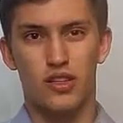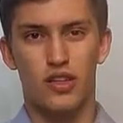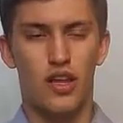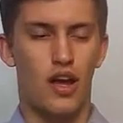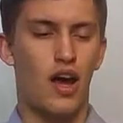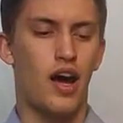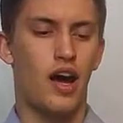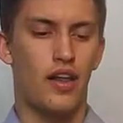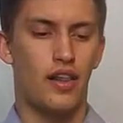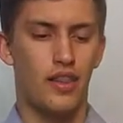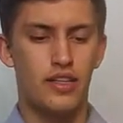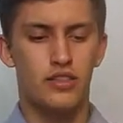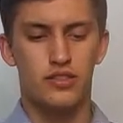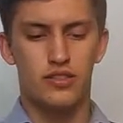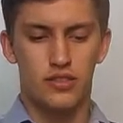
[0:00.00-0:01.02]

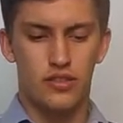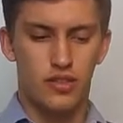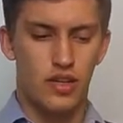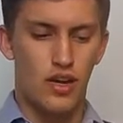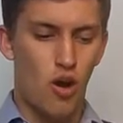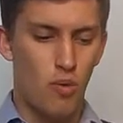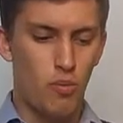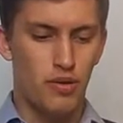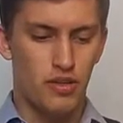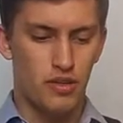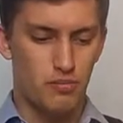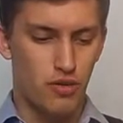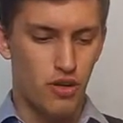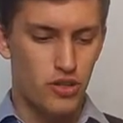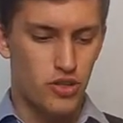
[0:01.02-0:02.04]
Let's open the
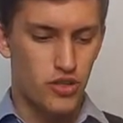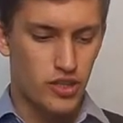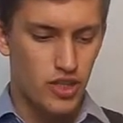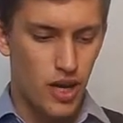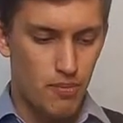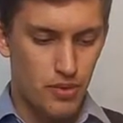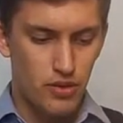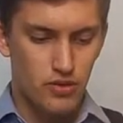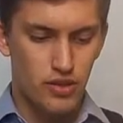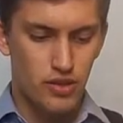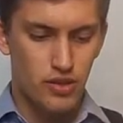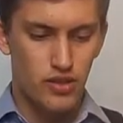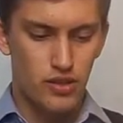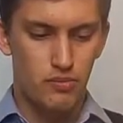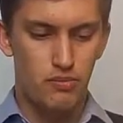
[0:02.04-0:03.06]
project up
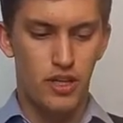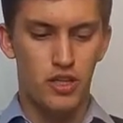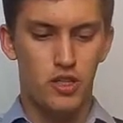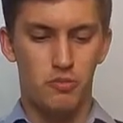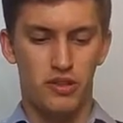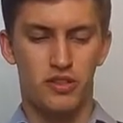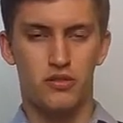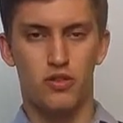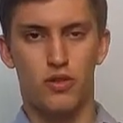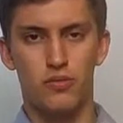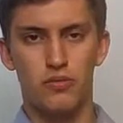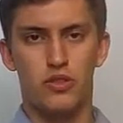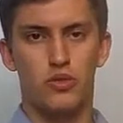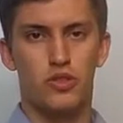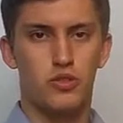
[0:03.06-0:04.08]
using the PHP Storm,
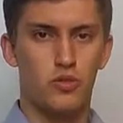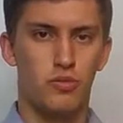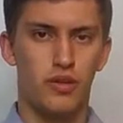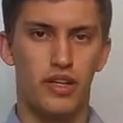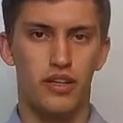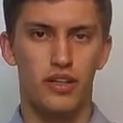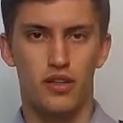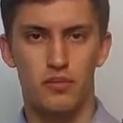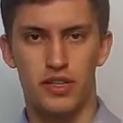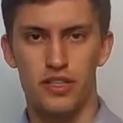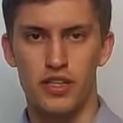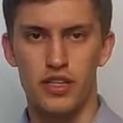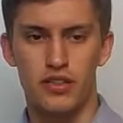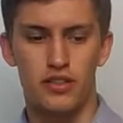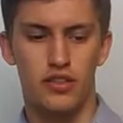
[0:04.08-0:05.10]
so it will be a little bit
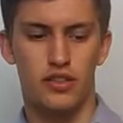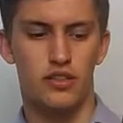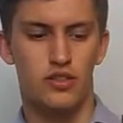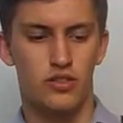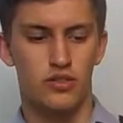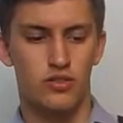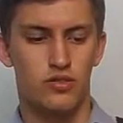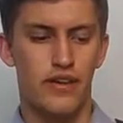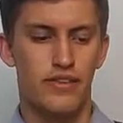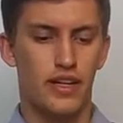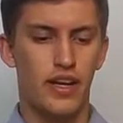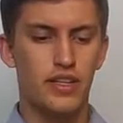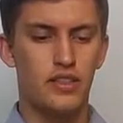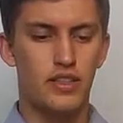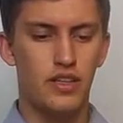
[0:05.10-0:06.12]
easier to
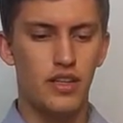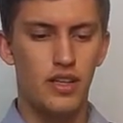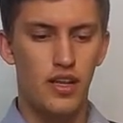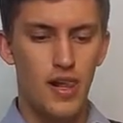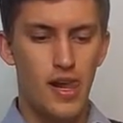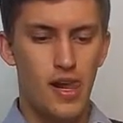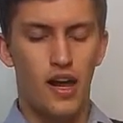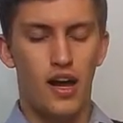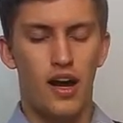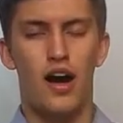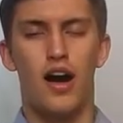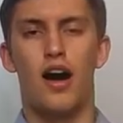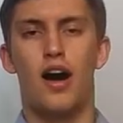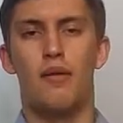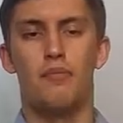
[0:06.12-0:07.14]
navigate in.
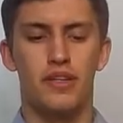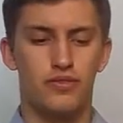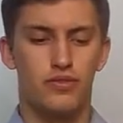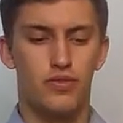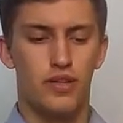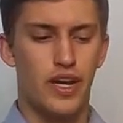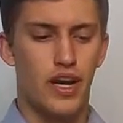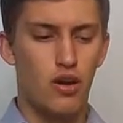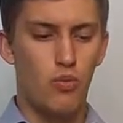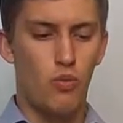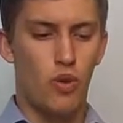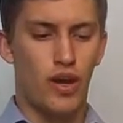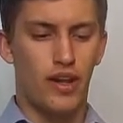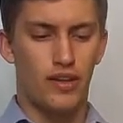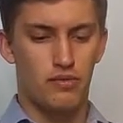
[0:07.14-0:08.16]
But for now,
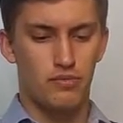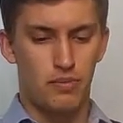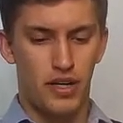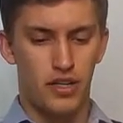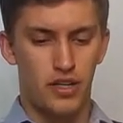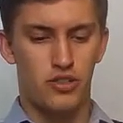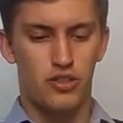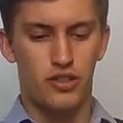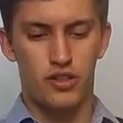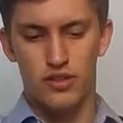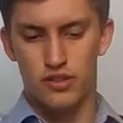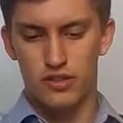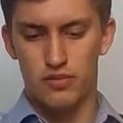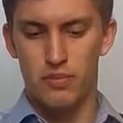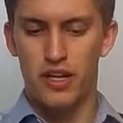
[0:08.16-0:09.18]
while
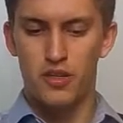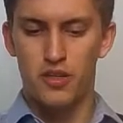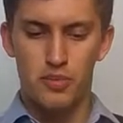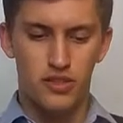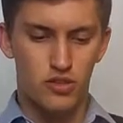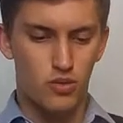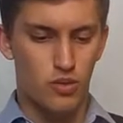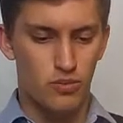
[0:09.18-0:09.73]
PHP Storm